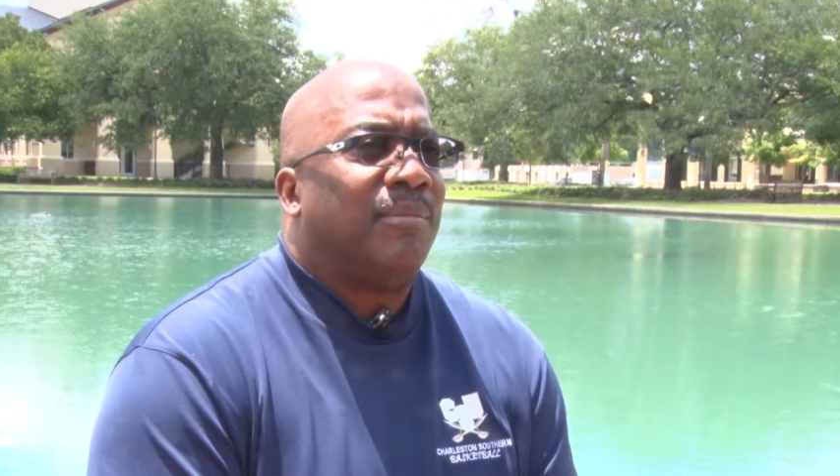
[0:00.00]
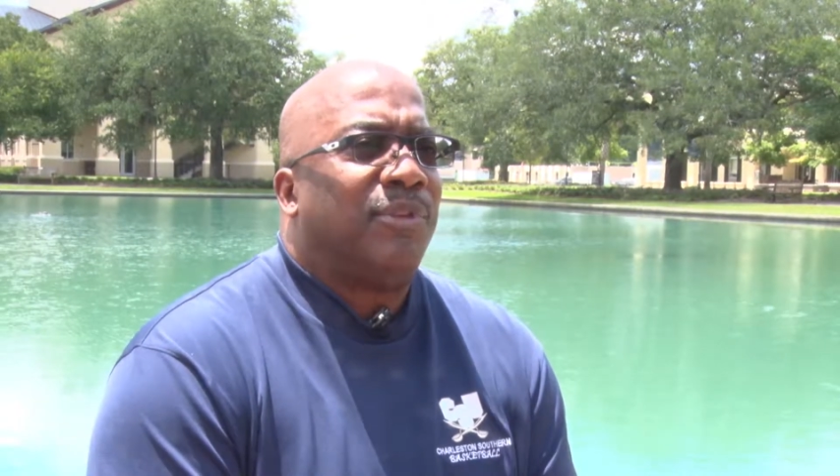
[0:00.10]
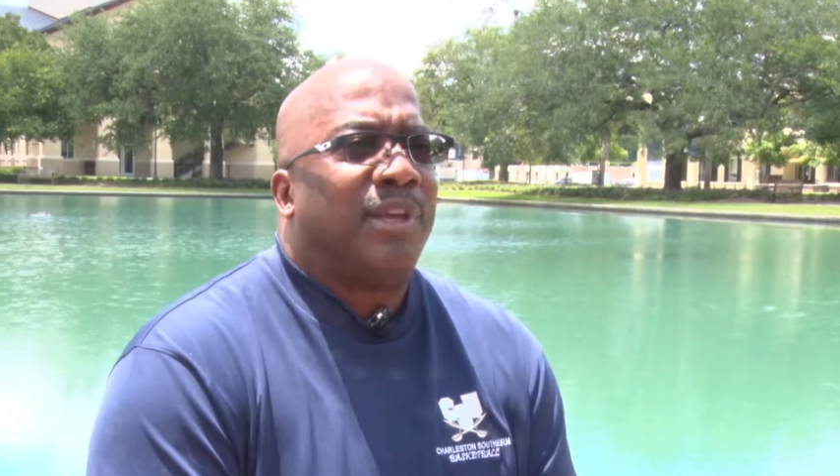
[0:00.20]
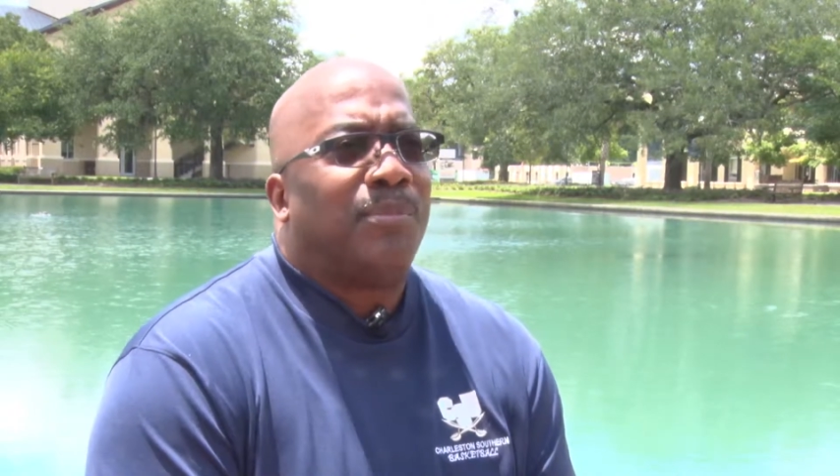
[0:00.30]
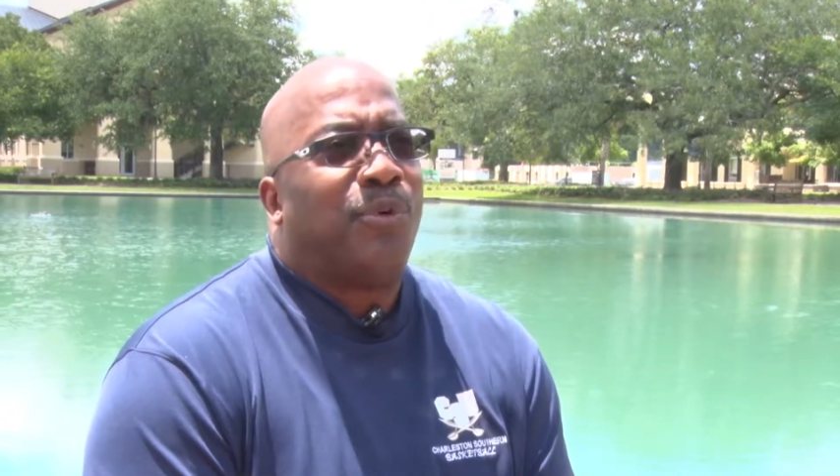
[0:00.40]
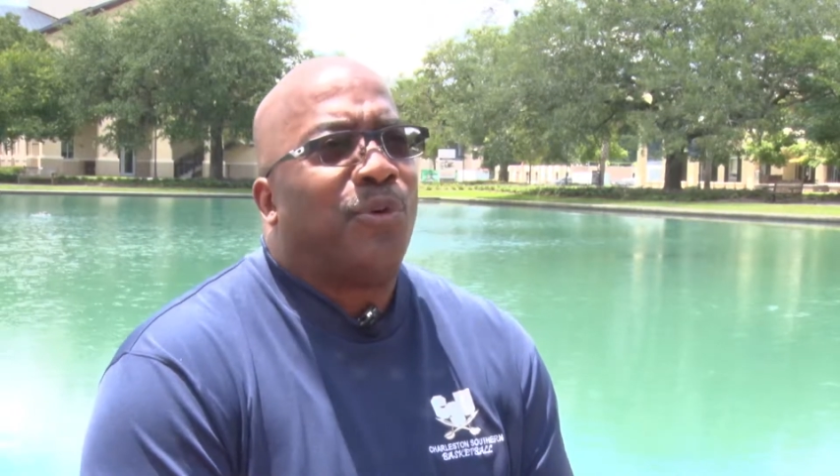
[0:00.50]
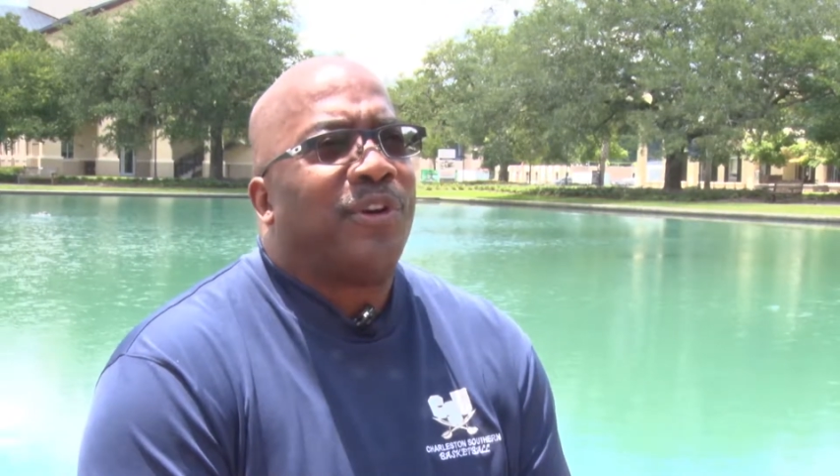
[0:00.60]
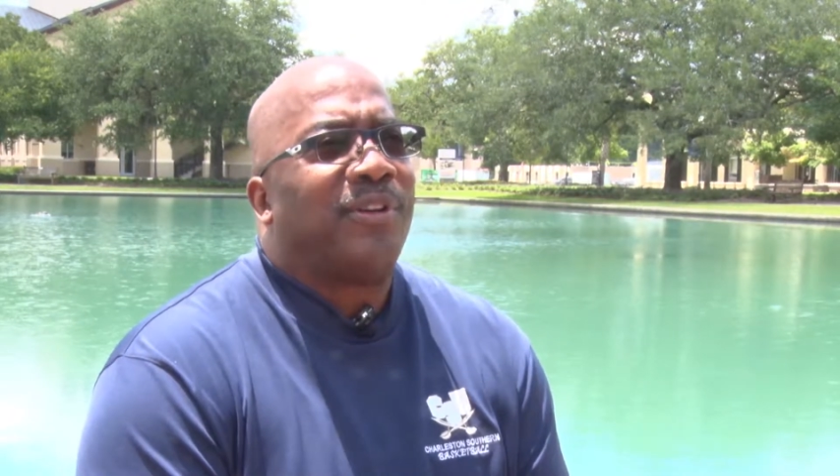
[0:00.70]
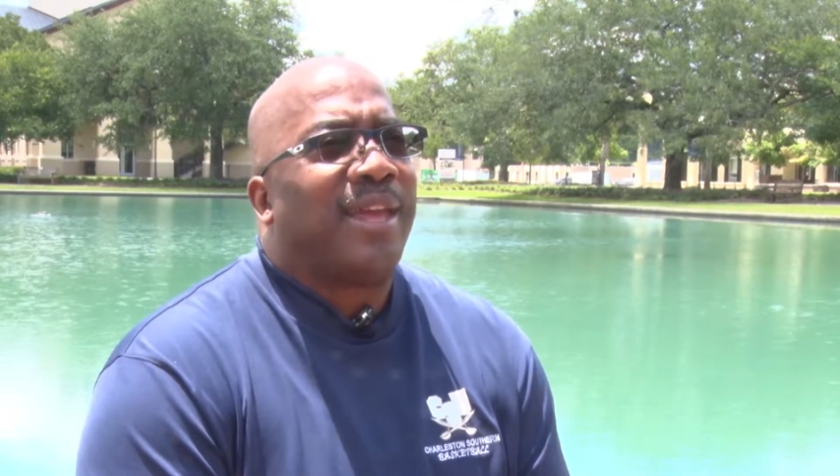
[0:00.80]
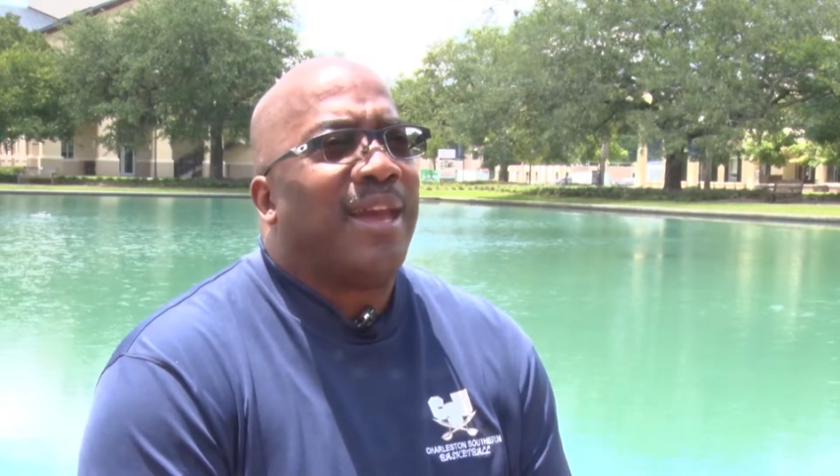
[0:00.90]
You get
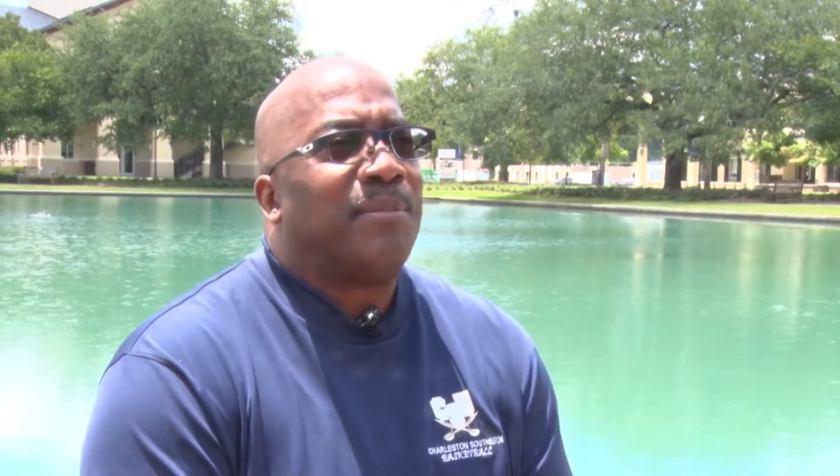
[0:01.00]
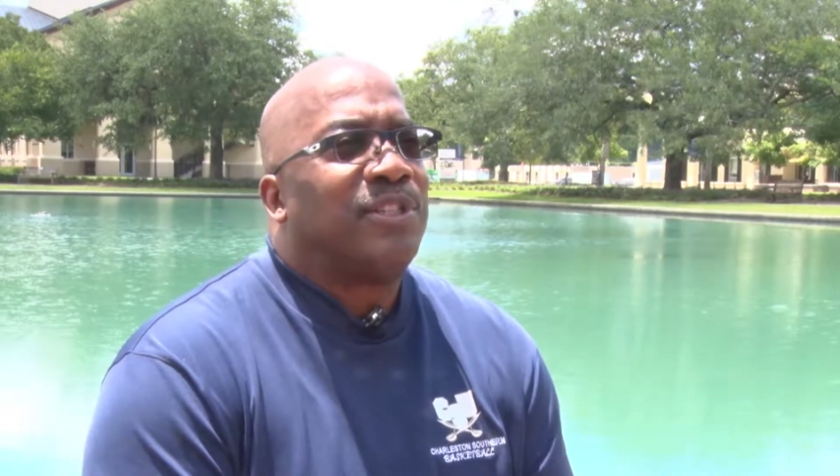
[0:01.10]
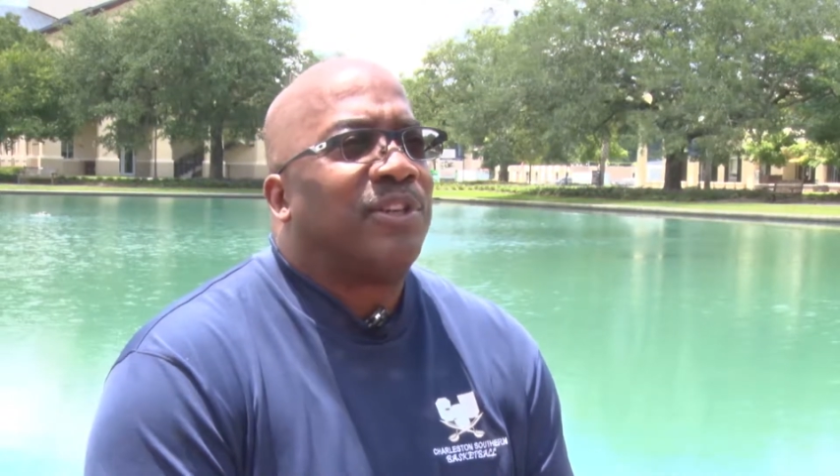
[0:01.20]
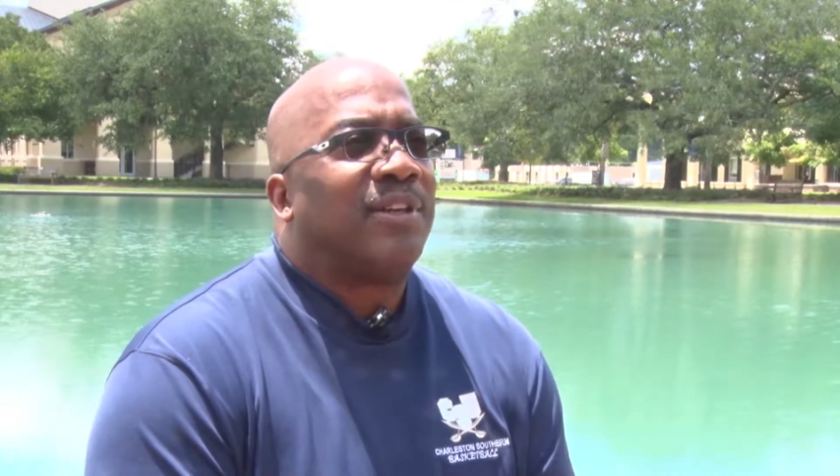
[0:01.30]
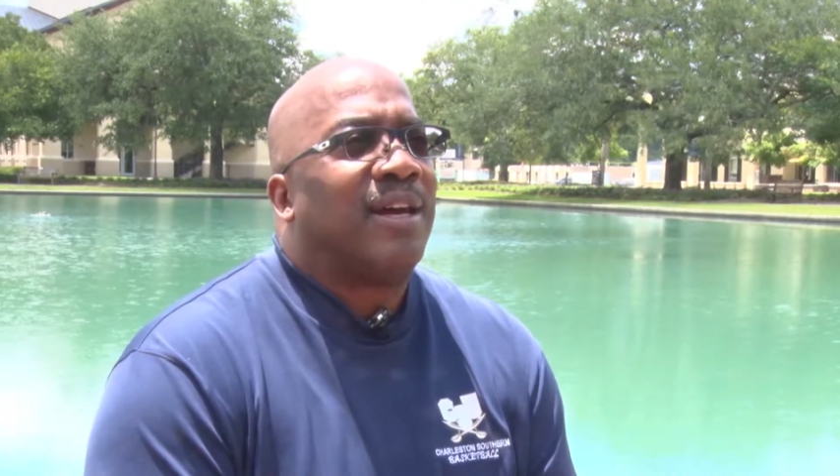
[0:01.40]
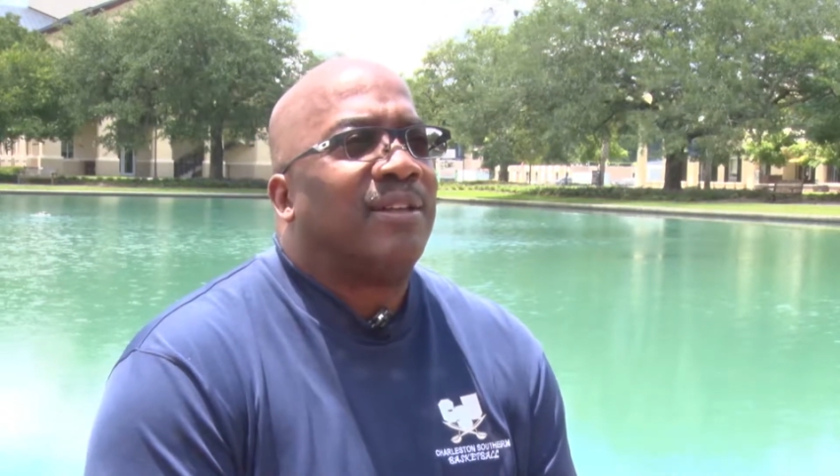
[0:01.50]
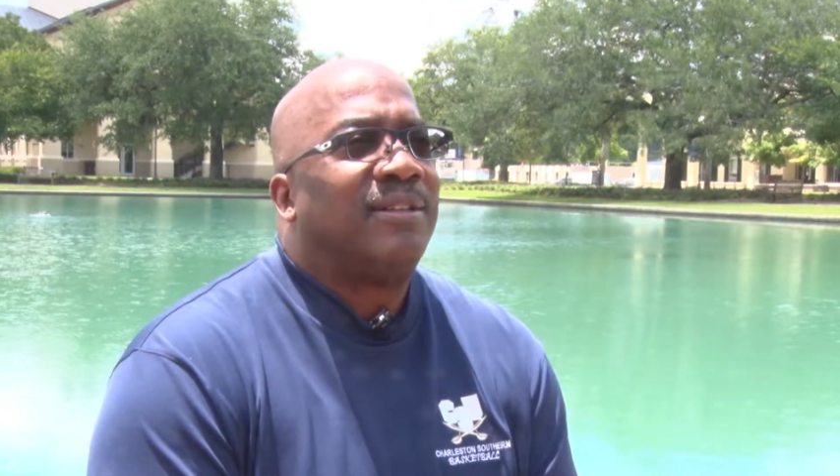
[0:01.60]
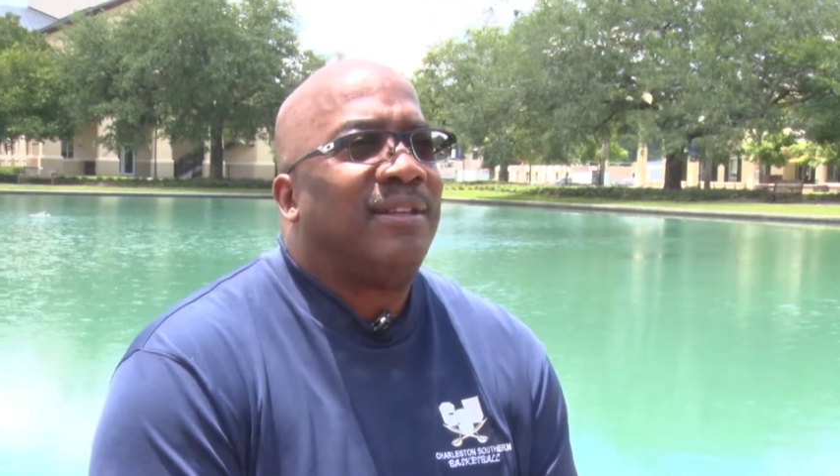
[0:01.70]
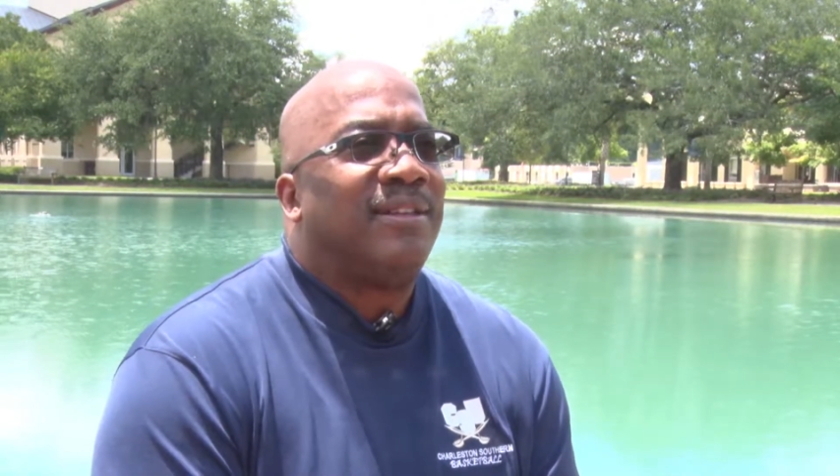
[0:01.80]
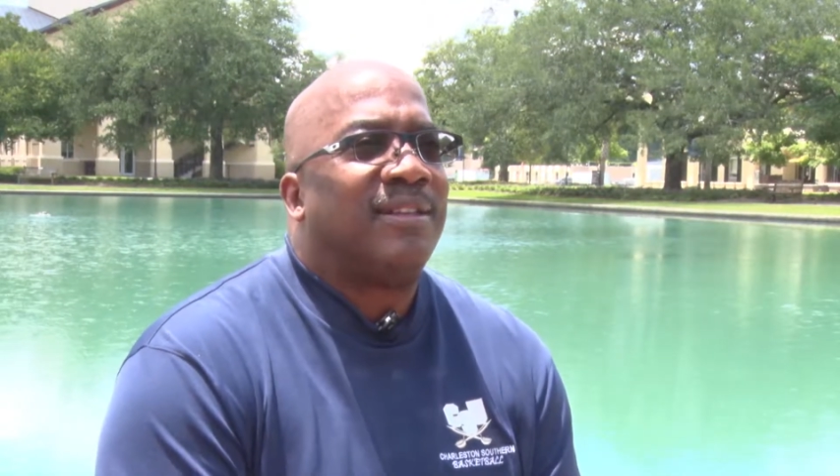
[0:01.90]
bored on campus, you can get out
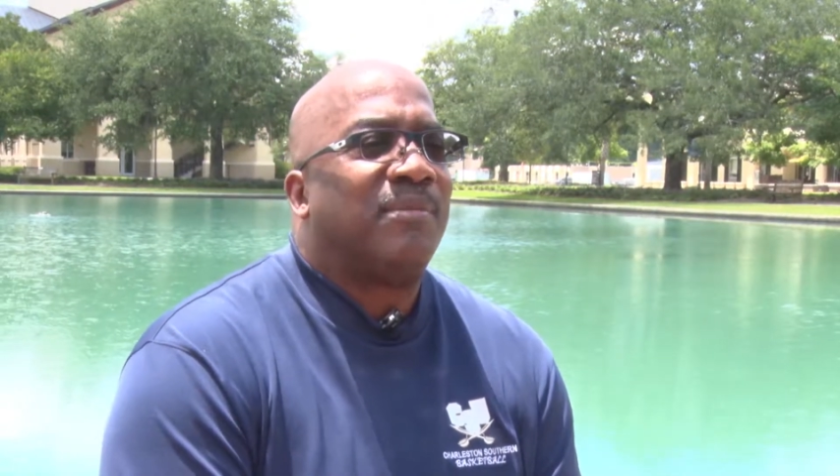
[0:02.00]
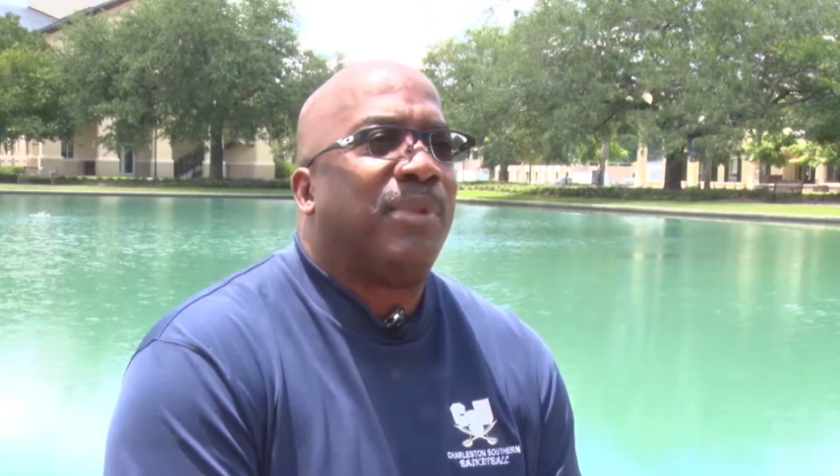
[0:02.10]
to the